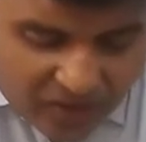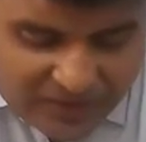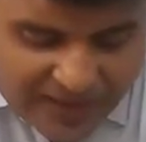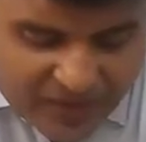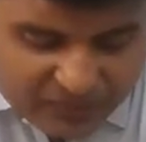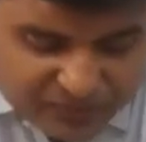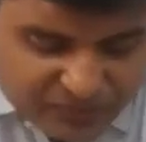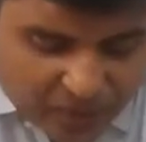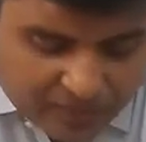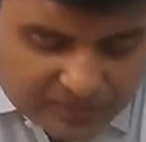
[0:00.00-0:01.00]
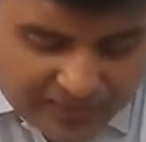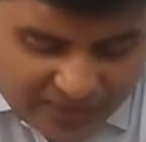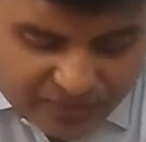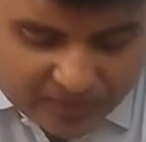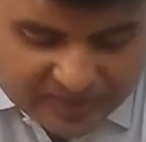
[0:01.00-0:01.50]
of
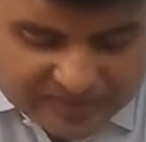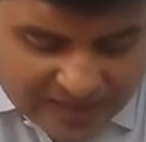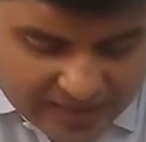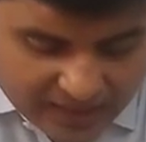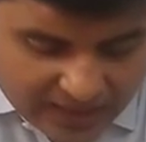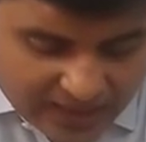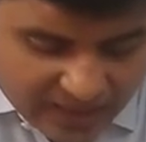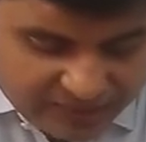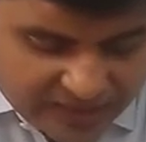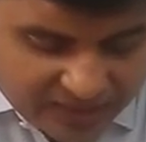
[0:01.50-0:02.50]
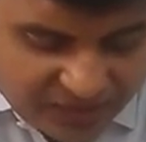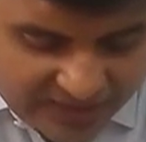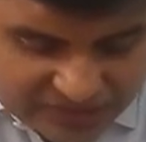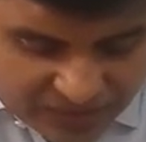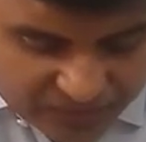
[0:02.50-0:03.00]
light from the sun after
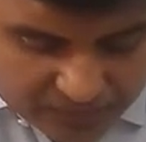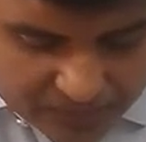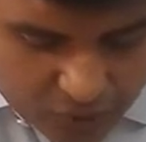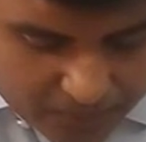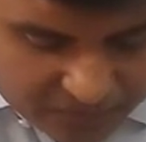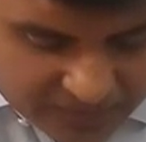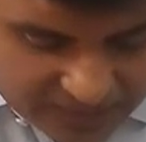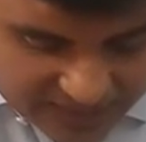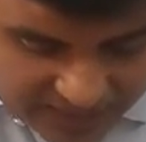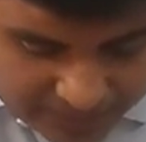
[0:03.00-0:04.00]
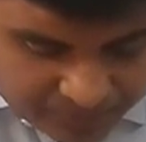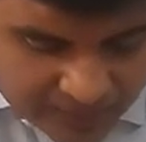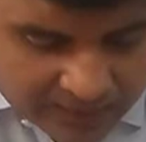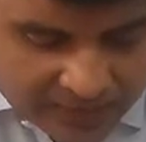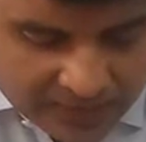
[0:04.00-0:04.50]
reflection from the top of the tree
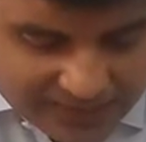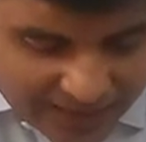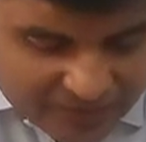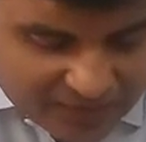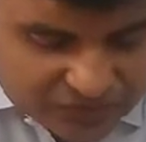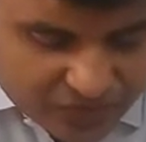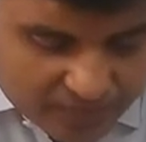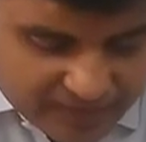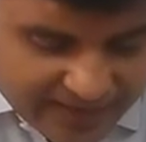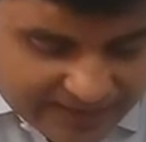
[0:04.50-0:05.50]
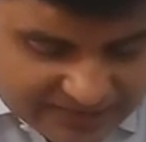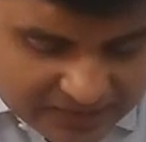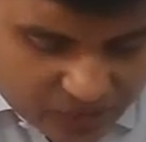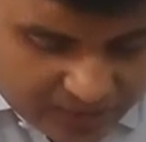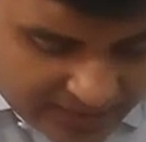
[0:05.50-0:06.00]
travels from the
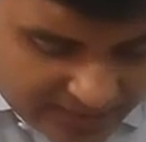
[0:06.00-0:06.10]
denser to the